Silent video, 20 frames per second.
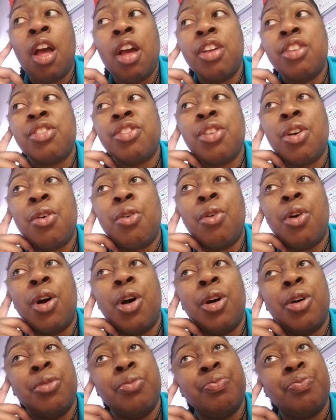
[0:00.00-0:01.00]
So,
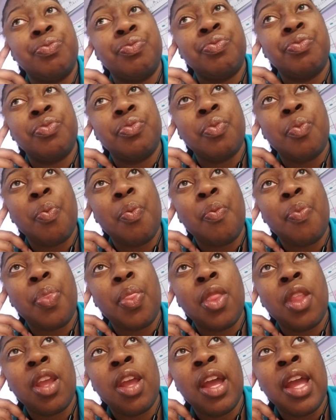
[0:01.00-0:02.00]
um,
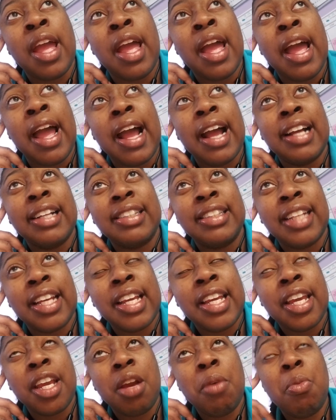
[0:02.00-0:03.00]
at
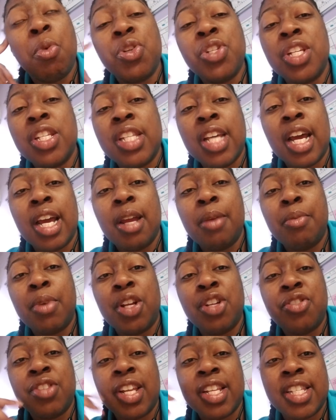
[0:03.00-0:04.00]
daycare most of the time
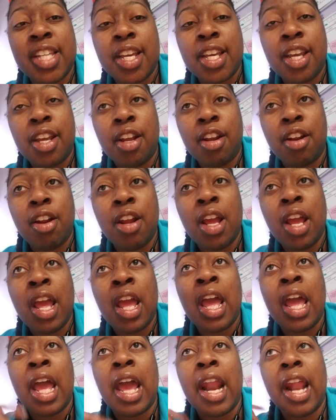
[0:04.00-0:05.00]
because she's at daycare and
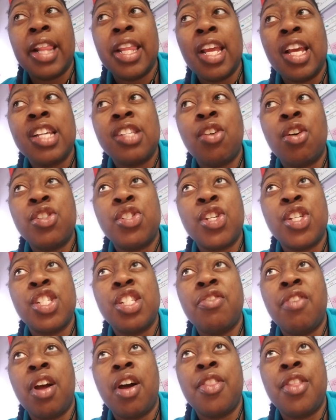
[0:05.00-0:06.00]
i think it's also because she's
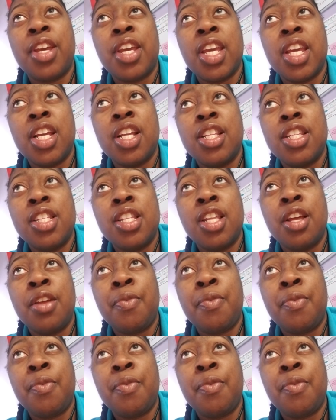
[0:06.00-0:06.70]
around other kids